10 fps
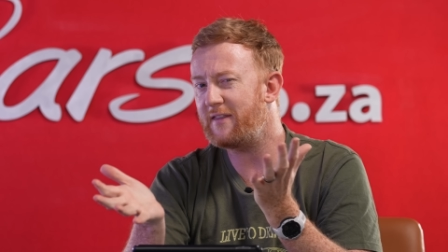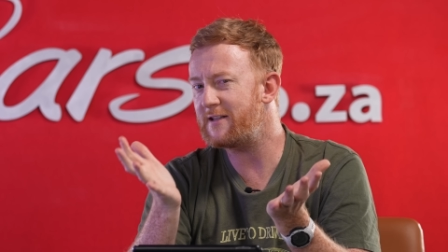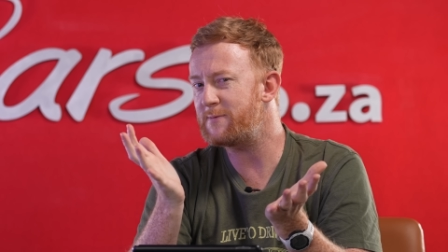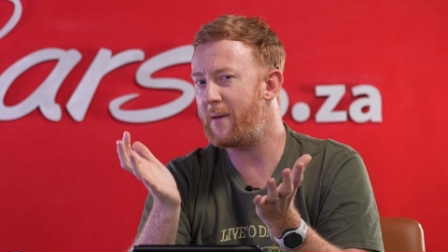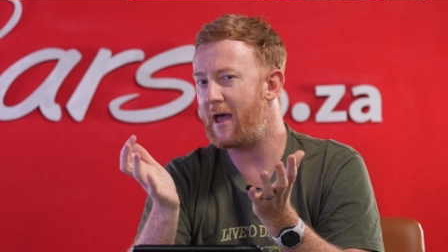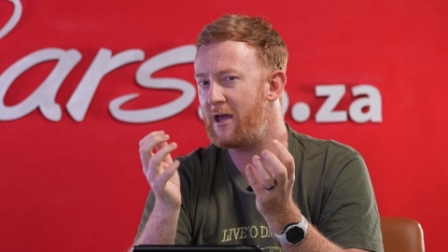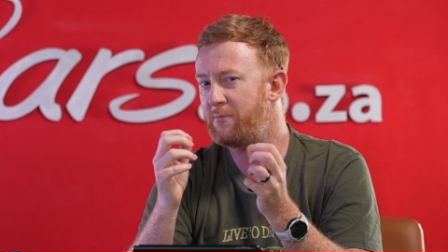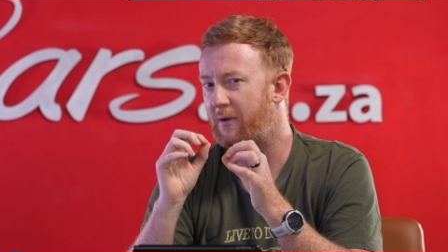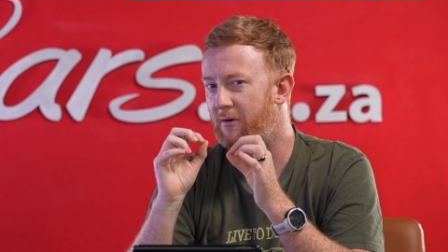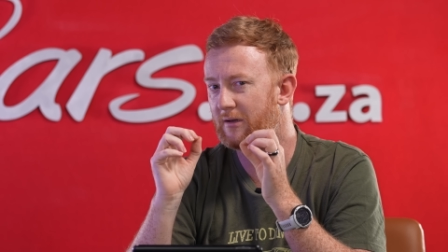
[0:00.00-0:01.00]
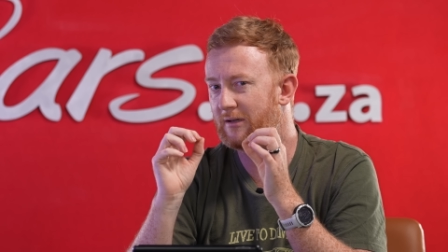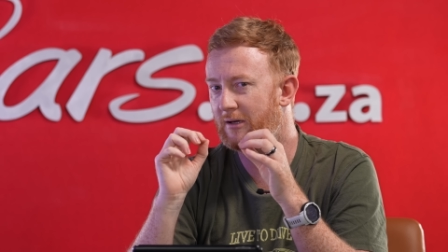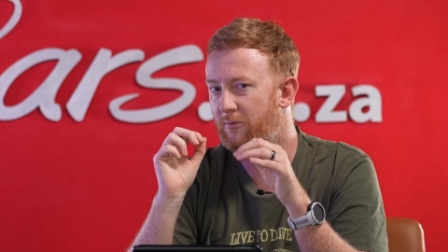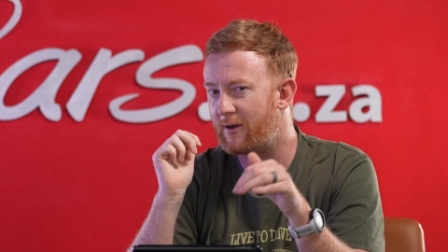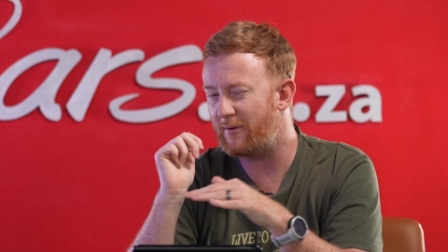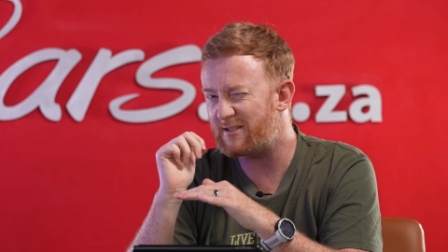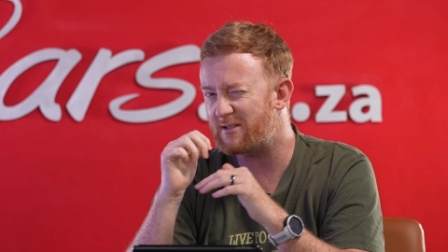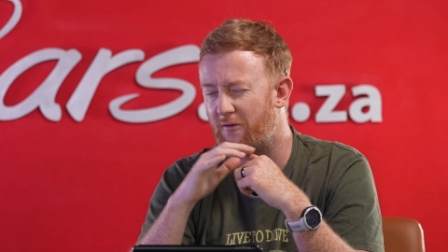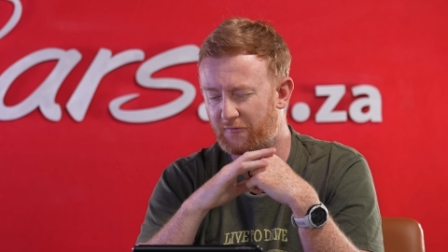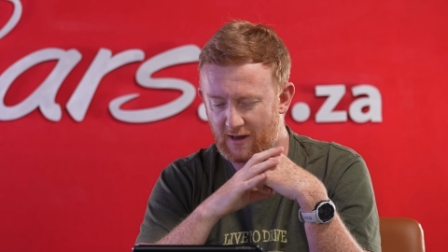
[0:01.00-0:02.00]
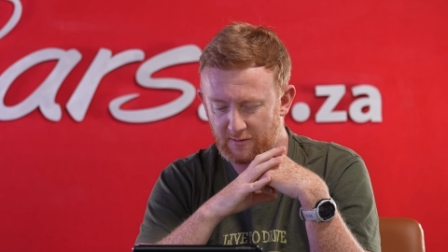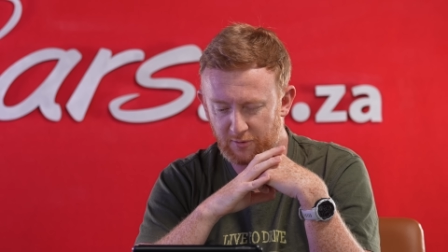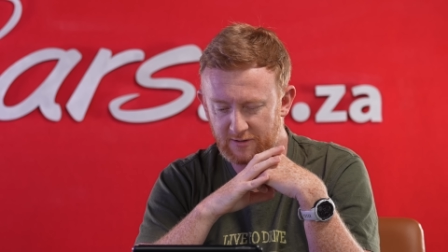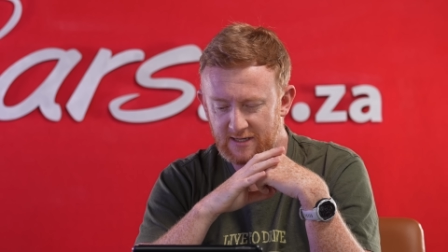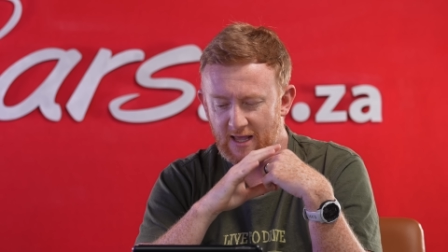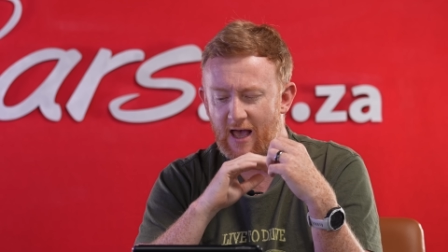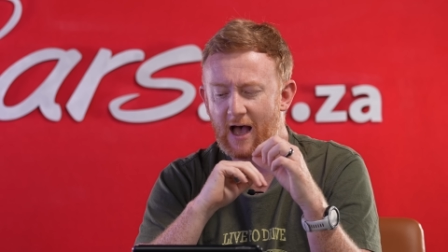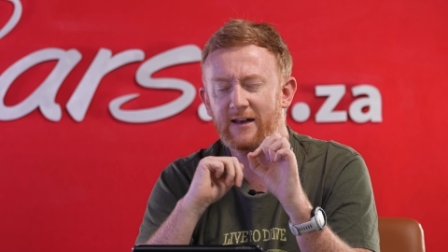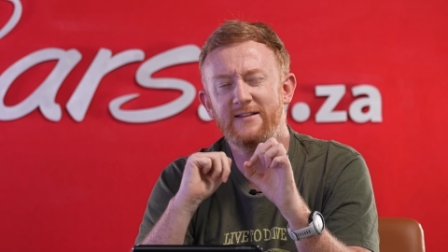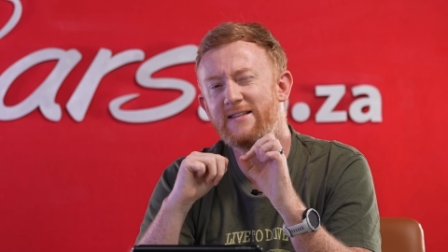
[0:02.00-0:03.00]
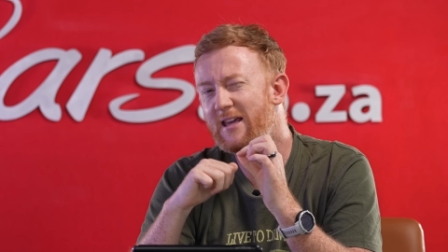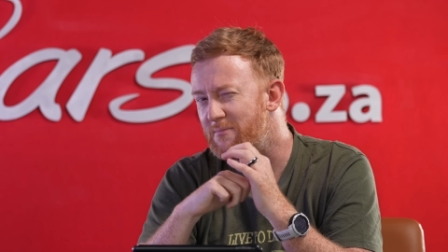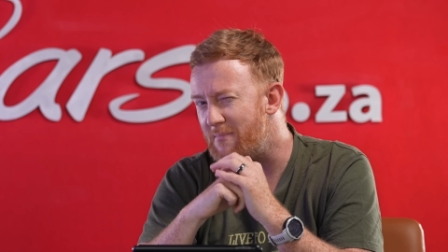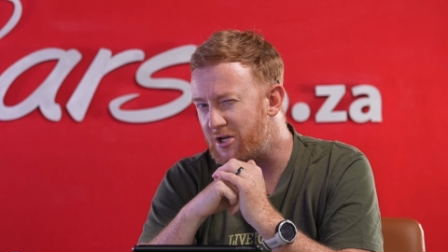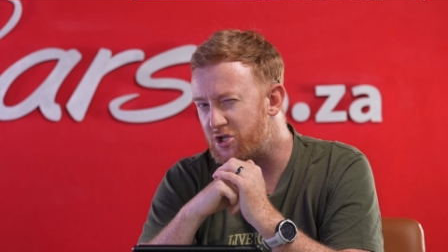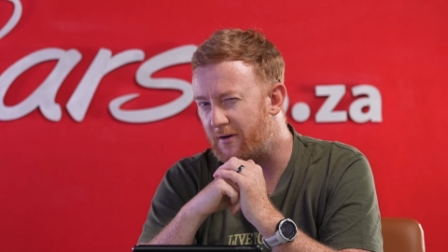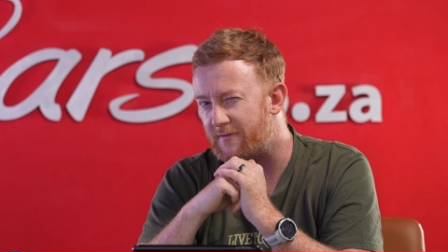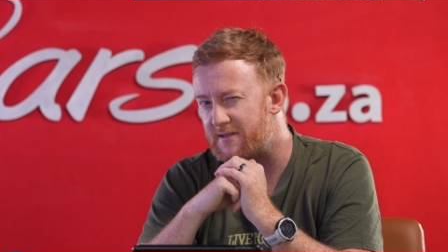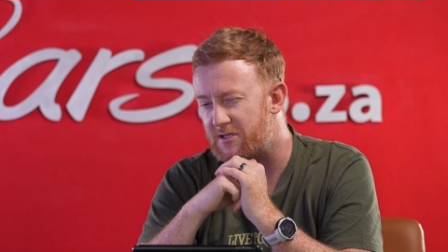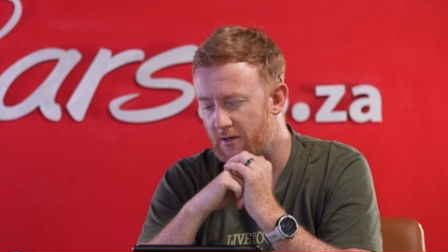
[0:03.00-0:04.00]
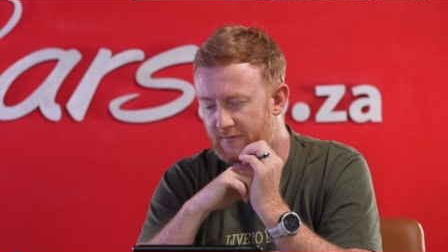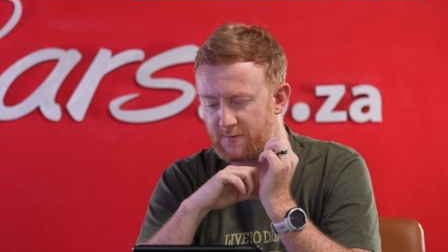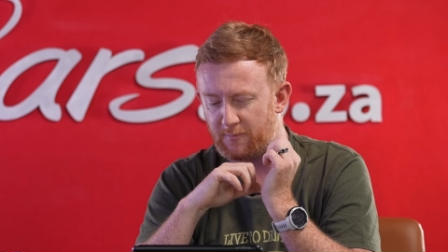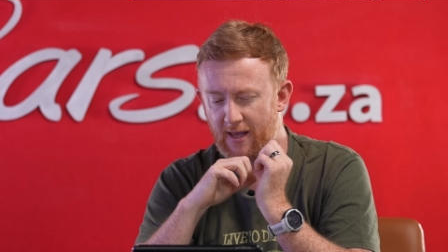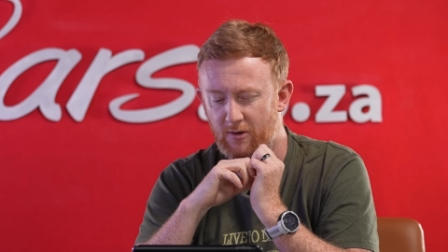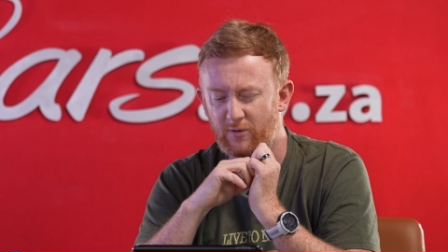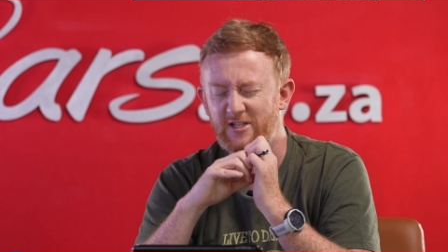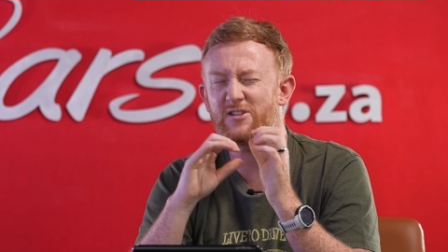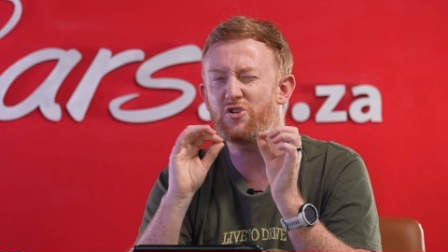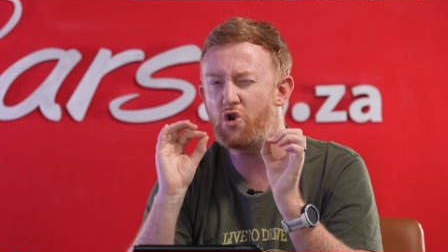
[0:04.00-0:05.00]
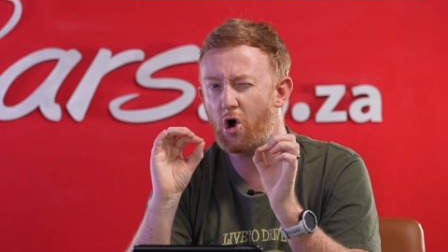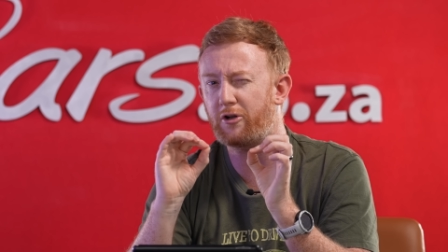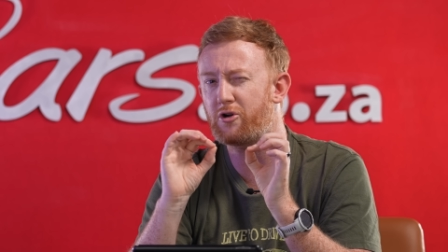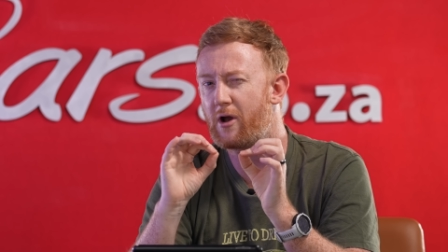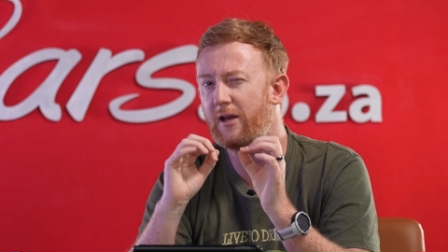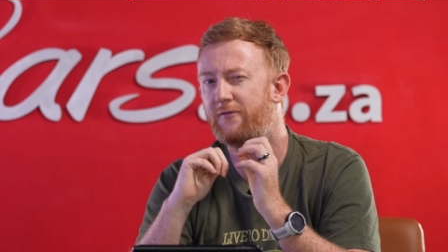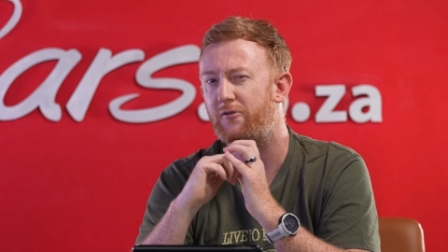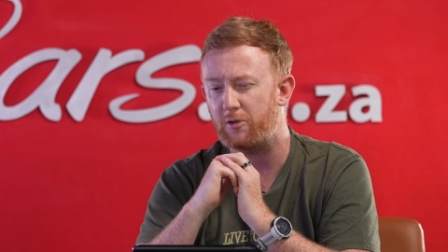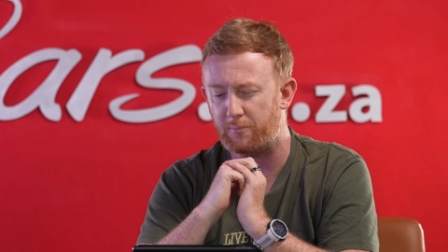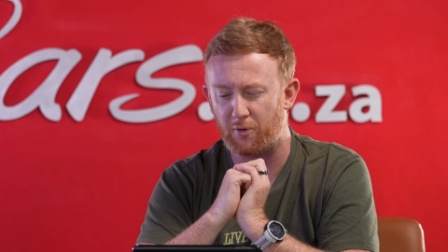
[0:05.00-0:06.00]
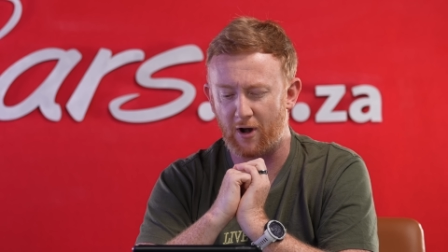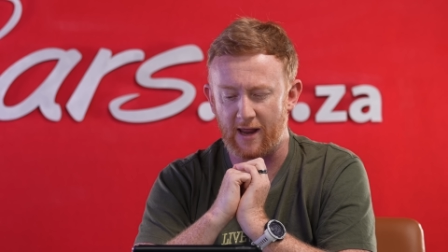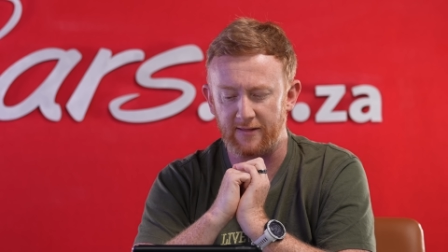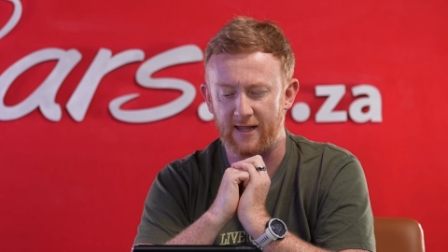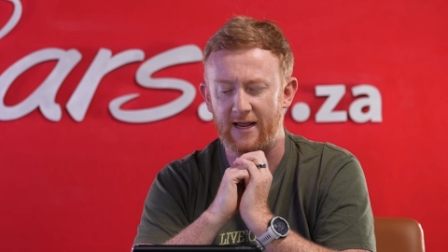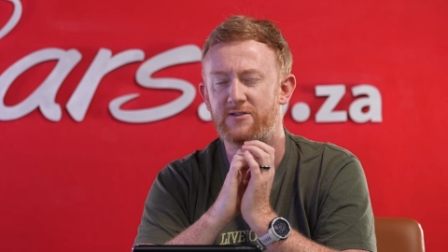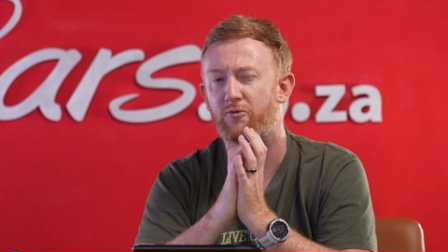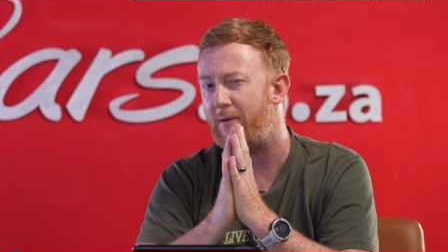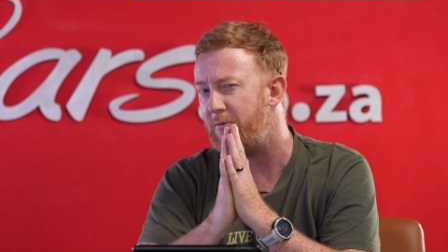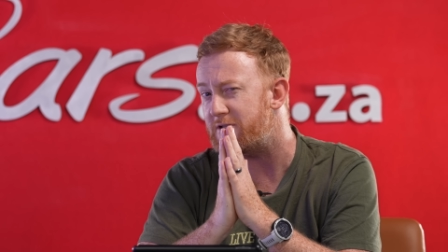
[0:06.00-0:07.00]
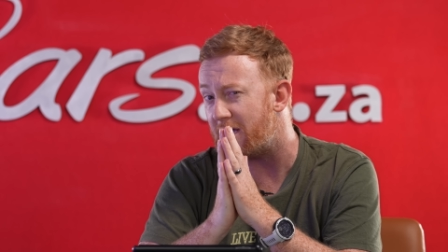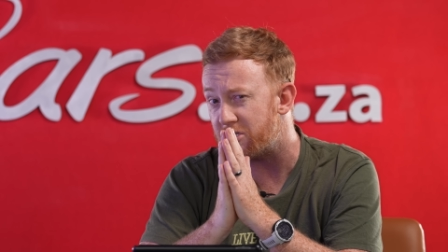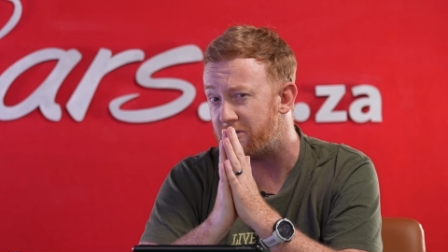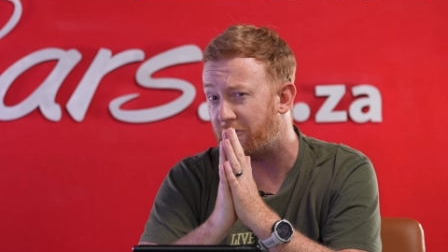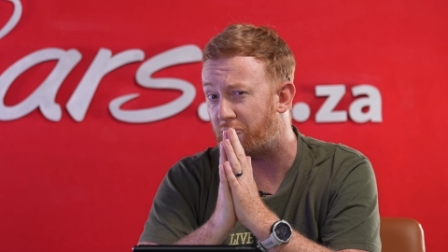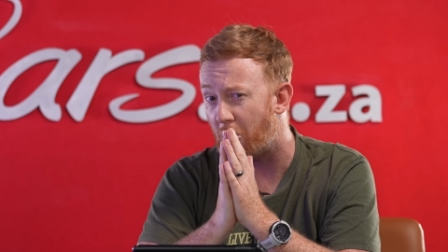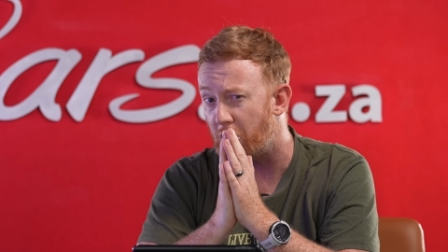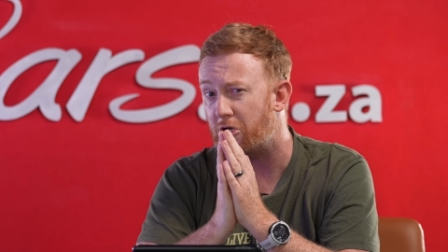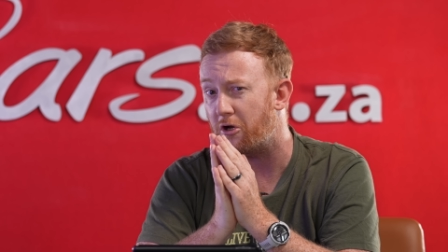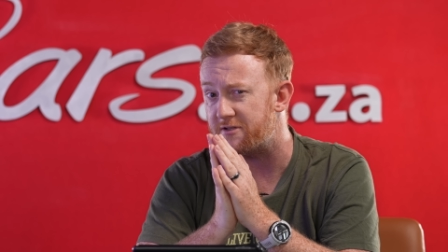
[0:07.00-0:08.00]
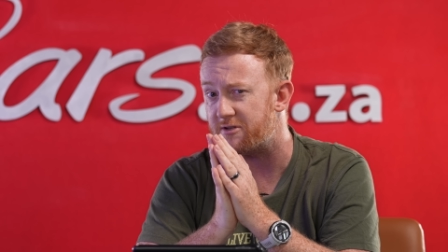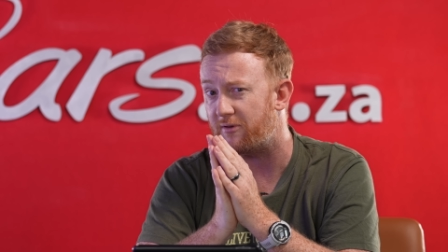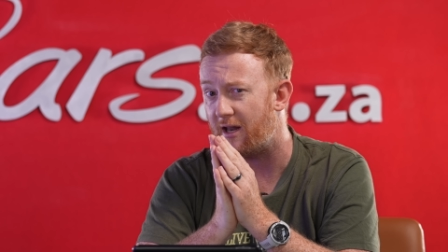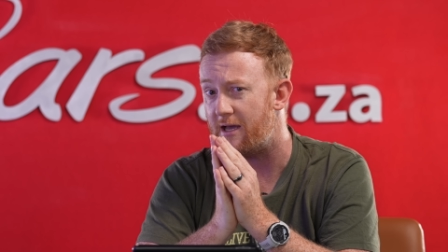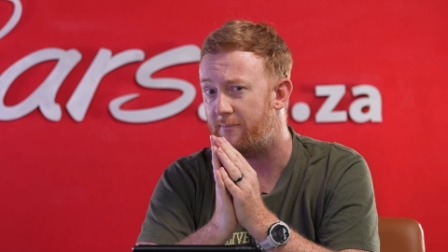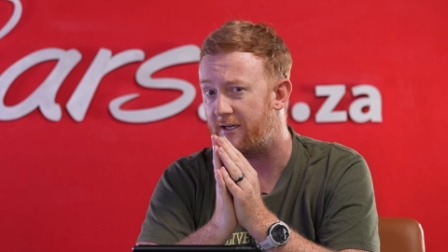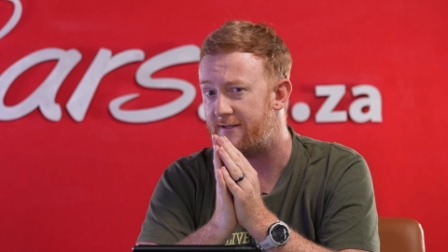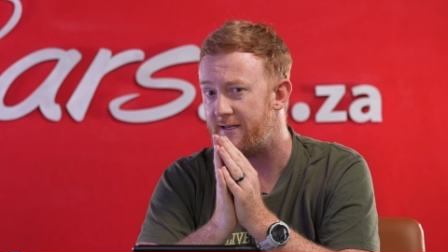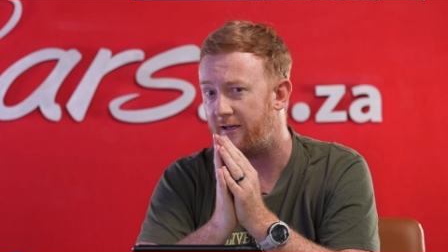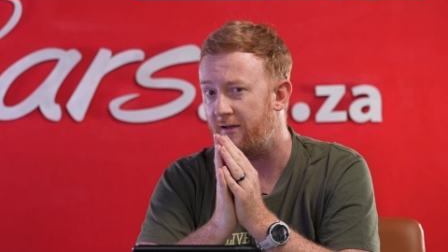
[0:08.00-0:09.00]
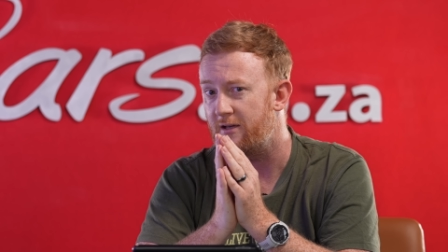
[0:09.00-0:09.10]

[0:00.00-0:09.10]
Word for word: that's bad, but when I went into the fine print, I didn't see any mention of a service plan, which is not great for a brand that has a reputation for roller coaster reliability.